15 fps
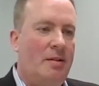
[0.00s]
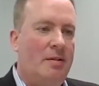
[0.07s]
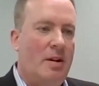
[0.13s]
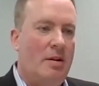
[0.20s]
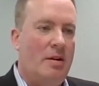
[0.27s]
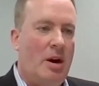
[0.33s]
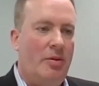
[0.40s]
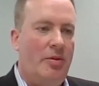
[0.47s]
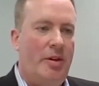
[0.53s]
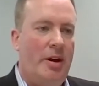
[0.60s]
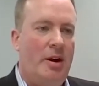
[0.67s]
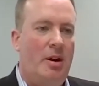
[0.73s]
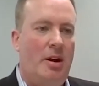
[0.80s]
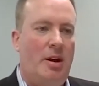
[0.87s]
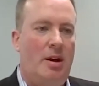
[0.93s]
that are out
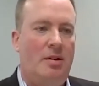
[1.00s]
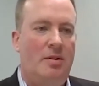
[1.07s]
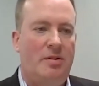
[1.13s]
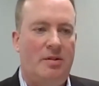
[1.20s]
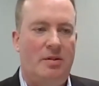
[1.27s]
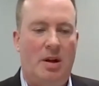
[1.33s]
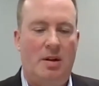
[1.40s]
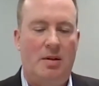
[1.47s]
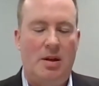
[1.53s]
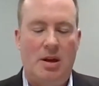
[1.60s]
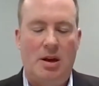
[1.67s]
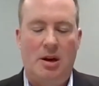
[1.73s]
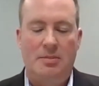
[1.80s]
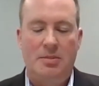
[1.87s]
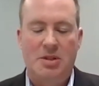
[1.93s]
there, and
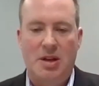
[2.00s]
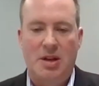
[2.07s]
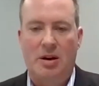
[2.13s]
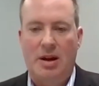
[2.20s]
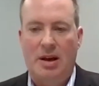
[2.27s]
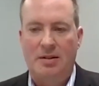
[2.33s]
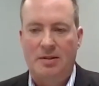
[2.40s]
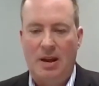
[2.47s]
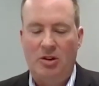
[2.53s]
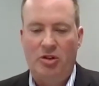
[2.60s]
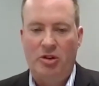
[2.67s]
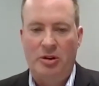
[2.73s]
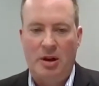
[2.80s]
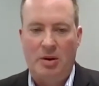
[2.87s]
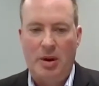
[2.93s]
the
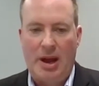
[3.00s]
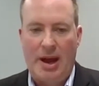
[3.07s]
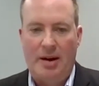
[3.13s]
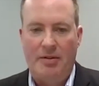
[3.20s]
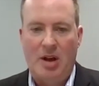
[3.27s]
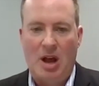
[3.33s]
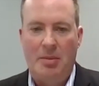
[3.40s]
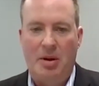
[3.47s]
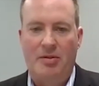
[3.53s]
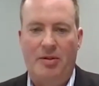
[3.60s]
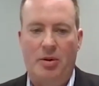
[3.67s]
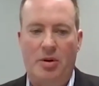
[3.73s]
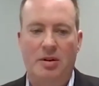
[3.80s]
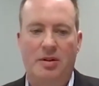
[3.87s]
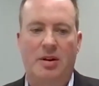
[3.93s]
standardization that we have coming
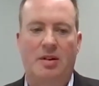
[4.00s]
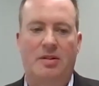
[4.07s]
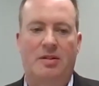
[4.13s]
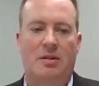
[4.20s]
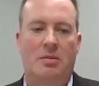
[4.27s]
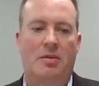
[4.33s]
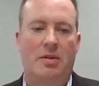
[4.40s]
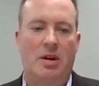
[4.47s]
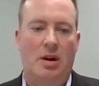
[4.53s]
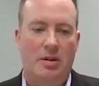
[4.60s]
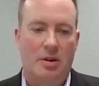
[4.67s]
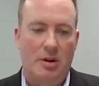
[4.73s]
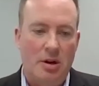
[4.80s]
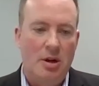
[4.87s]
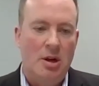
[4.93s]
forth, and some of the
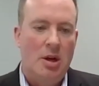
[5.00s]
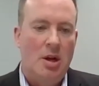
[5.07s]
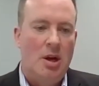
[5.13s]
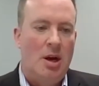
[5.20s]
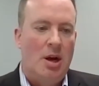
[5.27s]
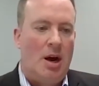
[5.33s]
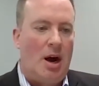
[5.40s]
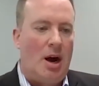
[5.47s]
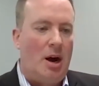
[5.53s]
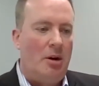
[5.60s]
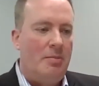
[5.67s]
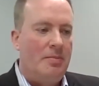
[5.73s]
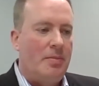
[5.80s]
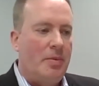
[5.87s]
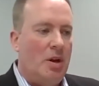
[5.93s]
other
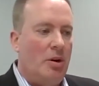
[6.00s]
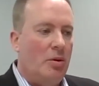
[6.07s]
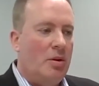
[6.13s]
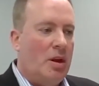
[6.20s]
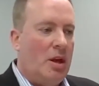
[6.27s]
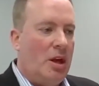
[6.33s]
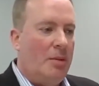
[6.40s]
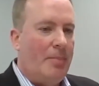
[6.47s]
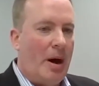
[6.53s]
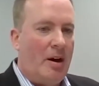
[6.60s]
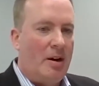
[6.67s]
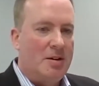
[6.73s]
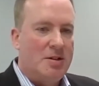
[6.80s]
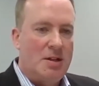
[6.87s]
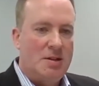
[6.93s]
key
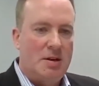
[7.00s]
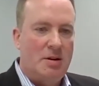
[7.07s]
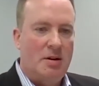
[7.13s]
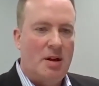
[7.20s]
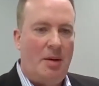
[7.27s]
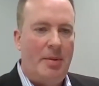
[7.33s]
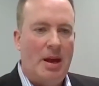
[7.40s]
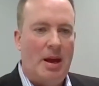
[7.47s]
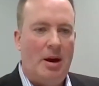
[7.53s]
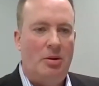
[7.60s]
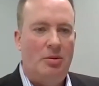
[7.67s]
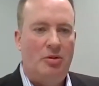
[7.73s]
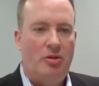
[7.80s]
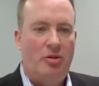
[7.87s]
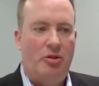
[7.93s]
policies that are coming
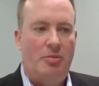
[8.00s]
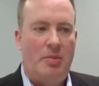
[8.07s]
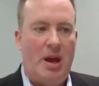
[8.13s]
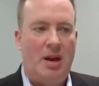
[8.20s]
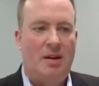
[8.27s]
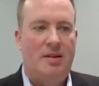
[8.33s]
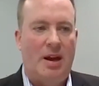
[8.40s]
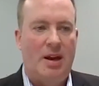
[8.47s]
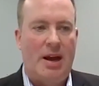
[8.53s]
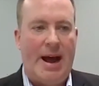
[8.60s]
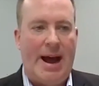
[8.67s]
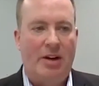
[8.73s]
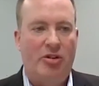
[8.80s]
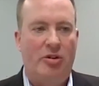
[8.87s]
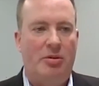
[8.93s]
out to make data
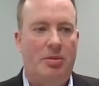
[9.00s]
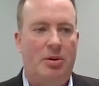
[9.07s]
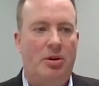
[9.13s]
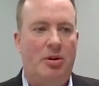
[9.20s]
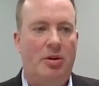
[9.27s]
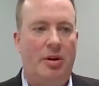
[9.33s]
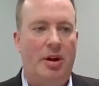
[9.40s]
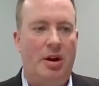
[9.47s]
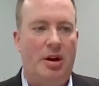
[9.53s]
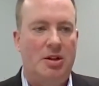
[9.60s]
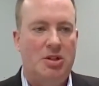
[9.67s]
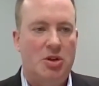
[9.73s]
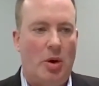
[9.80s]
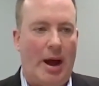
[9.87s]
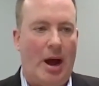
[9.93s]
actionable and
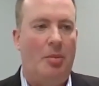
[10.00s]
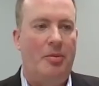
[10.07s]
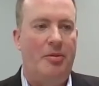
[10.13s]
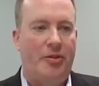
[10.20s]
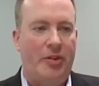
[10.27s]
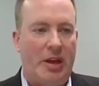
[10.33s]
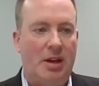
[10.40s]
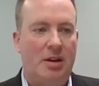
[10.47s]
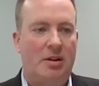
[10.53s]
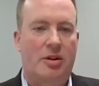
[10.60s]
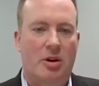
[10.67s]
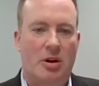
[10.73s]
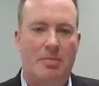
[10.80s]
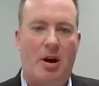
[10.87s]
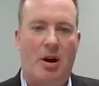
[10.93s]
also help feed
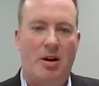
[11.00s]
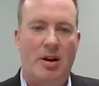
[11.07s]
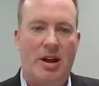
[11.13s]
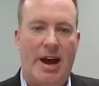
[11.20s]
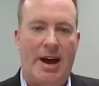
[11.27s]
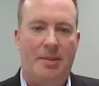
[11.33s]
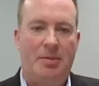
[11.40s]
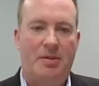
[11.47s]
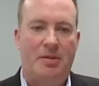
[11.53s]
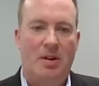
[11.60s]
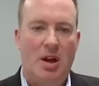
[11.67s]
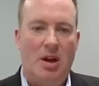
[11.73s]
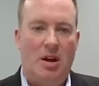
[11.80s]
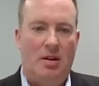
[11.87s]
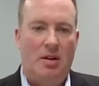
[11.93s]
third-party apps,
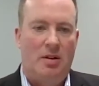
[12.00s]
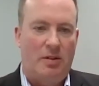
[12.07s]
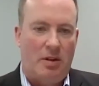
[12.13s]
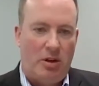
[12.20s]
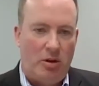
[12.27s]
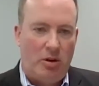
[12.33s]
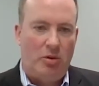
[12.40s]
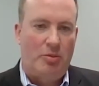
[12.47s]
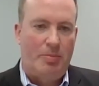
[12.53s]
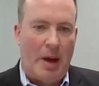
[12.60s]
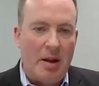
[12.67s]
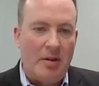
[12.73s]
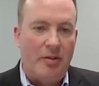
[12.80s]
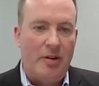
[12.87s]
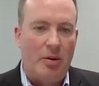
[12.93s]
there's a huge
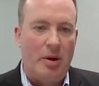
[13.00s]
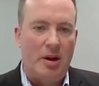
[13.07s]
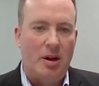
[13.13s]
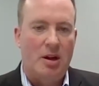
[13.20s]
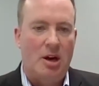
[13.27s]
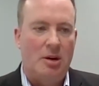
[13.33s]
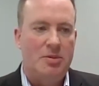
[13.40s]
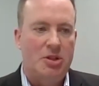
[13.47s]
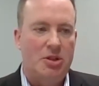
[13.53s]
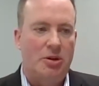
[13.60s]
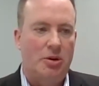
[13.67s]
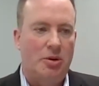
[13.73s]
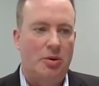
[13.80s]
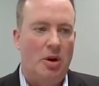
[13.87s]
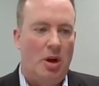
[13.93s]
benefit when it comes
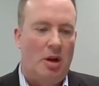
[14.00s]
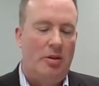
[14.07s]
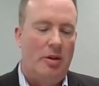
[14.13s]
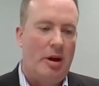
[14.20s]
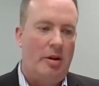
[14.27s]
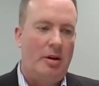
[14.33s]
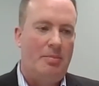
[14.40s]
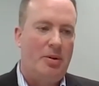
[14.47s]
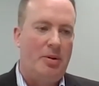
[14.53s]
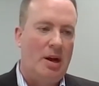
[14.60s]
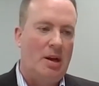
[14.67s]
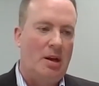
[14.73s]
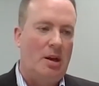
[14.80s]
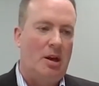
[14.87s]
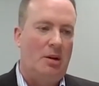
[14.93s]
to not only
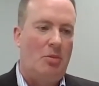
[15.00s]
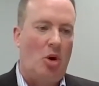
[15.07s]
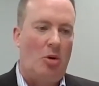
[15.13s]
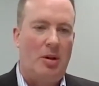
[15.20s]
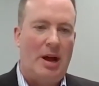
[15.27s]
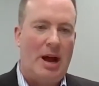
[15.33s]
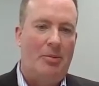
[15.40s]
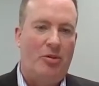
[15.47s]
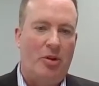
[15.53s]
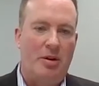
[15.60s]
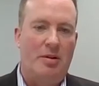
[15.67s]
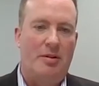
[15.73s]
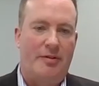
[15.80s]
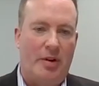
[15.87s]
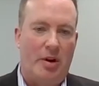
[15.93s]
plugging in mobile apps on
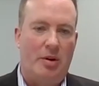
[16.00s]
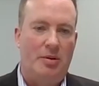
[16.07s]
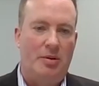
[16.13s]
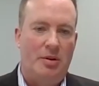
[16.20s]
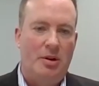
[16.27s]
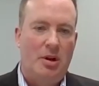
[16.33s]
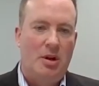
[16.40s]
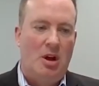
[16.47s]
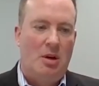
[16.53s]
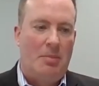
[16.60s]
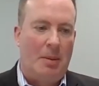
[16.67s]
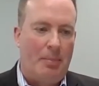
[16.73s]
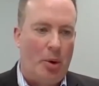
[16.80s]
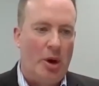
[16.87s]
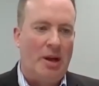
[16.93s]
your phone,
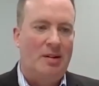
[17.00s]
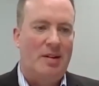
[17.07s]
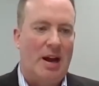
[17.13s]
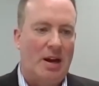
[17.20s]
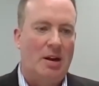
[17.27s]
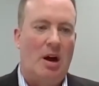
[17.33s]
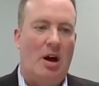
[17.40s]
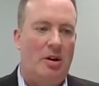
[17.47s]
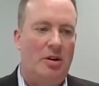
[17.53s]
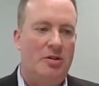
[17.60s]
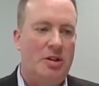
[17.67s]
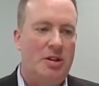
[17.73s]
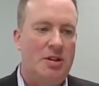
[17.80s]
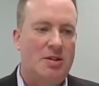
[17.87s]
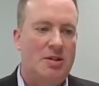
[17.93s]
but putting
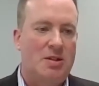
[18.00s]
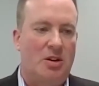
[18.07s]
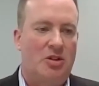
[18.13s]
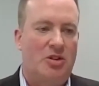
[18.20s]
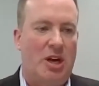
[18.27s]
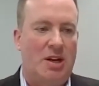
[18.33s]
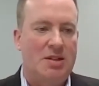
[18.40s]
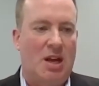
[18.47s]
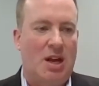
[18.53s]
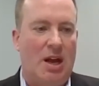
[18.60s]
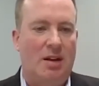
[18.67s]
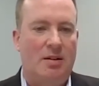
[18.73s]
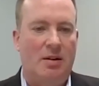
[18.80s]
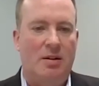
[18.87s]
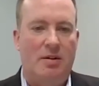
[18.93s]
technologies such as
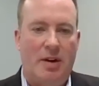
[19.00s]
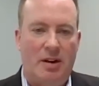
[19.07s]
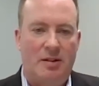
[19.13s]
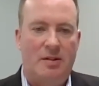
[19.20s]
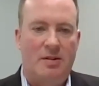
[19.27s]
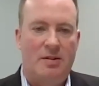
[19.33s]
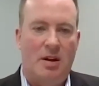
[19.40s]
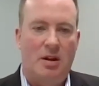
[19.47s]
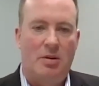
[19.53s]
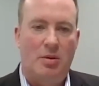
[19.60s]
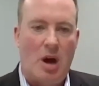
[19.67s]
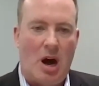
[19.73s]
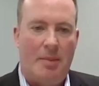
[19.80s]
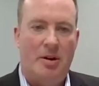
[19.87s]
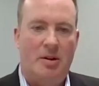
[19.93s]
connecting devices like
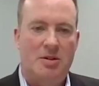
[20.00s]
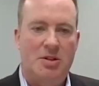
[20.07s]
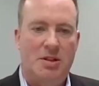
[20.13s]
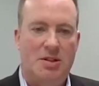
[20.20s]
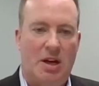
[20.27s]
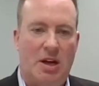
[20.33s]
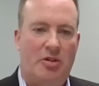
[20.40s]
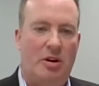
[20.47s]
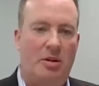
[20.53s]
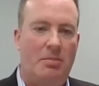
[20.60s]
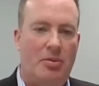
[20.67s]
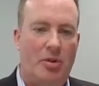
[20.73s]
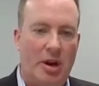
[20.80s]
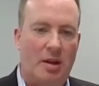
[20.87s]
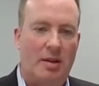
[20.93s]
glucometers, et cetera, and
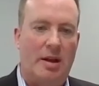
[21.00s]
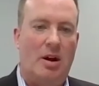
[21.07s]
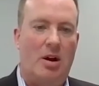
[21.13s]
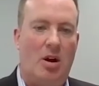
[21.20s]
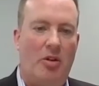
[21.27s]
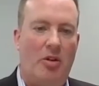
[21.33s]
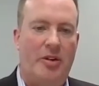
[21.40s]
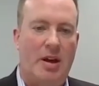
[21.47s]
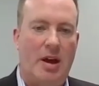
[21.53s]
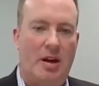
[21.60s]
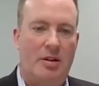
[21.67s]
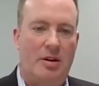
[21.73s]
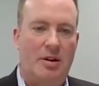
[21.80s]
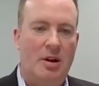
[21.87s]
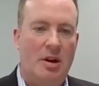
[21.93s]
bringing that all
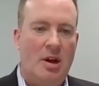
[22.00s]
together,